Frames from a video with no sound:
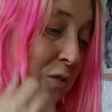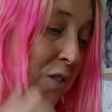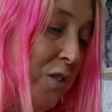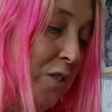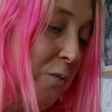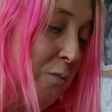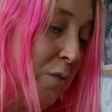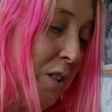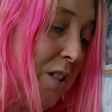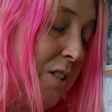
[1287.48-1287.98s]

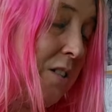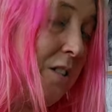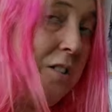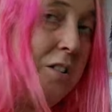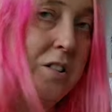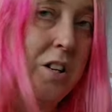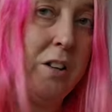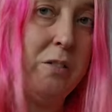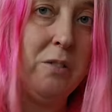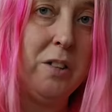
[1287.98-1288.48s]
for some
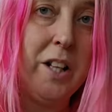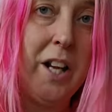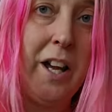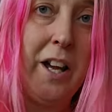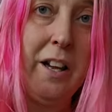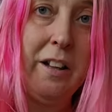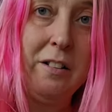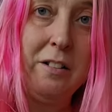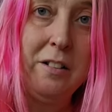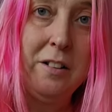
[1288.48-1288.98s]
reason you don't
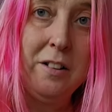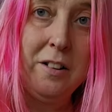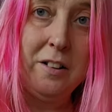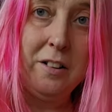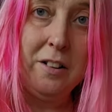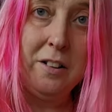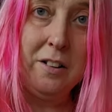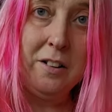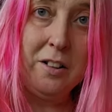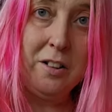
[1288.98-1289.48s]
get
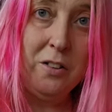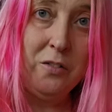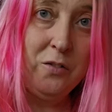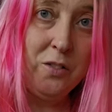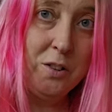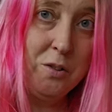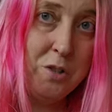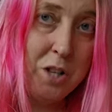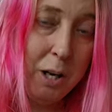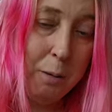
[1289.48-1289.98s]
your
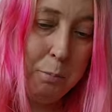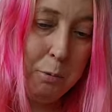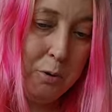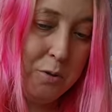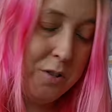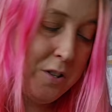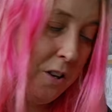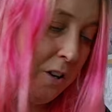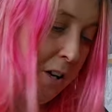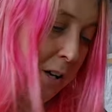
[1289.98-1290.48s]
flu jab
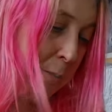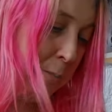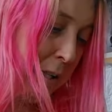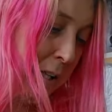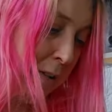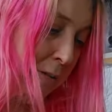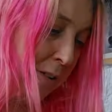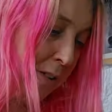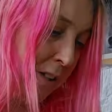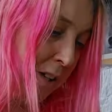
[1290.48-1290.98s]
on time
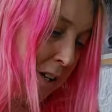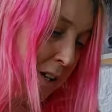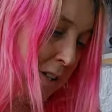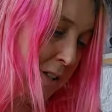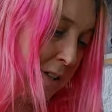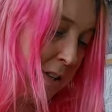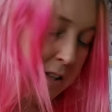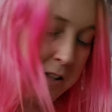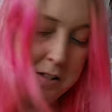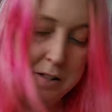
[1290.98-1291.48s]

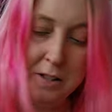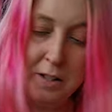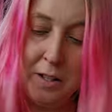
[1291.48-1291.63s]
nowadays.